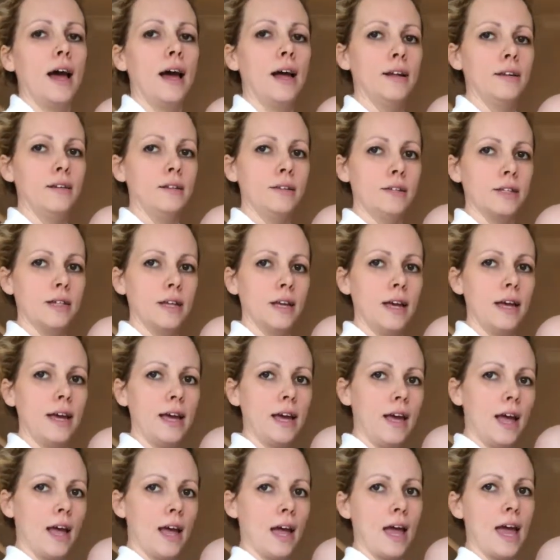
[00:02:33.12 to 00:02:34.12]
and
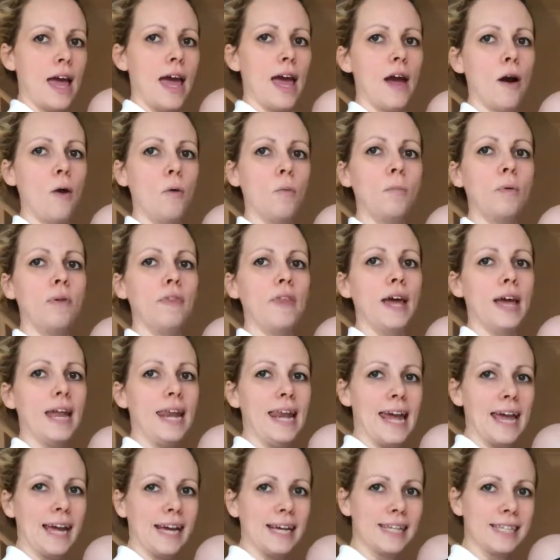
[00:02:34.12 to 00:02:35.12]
help their
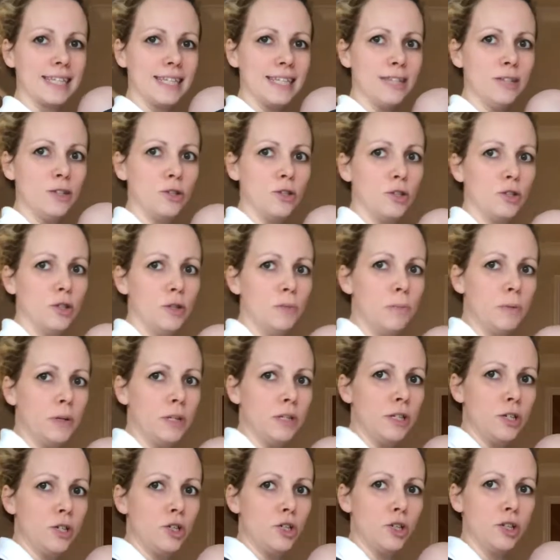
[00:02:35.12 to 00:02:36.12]
legs into the
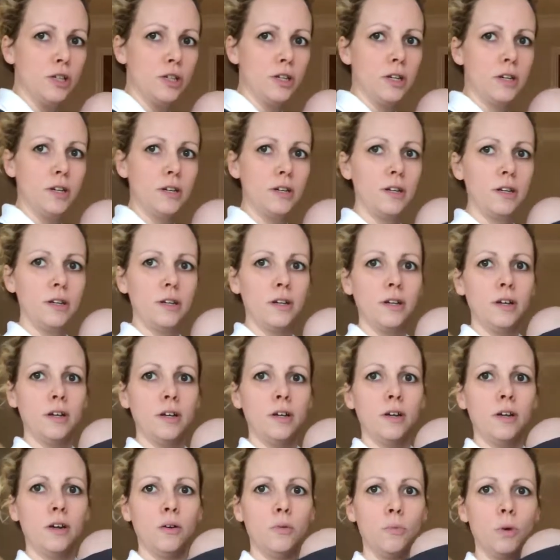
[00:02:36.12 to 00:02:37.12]
position
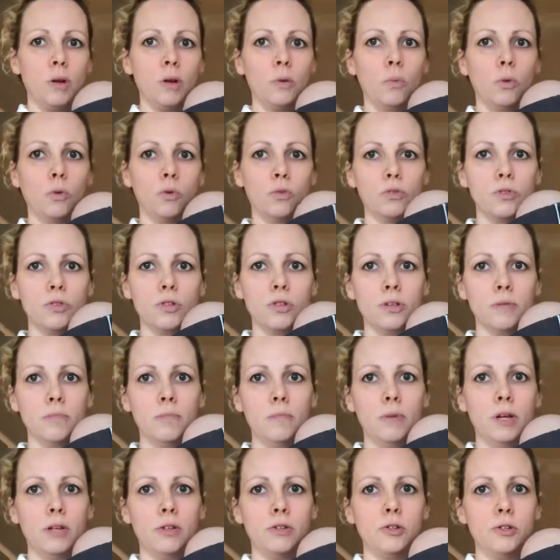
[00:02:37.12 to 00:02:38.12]
we want
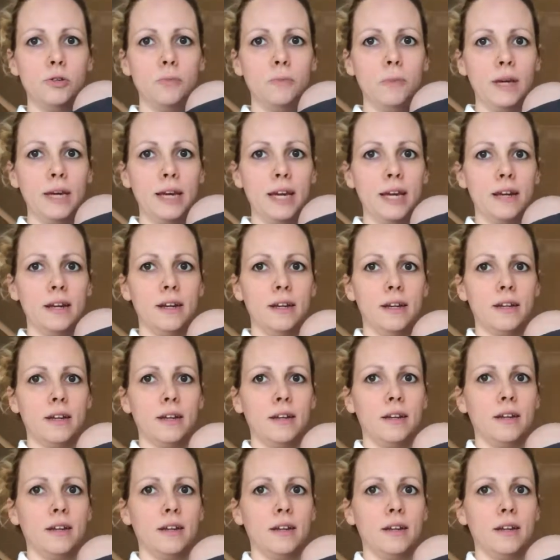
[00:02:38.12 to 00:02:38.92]
them to be in.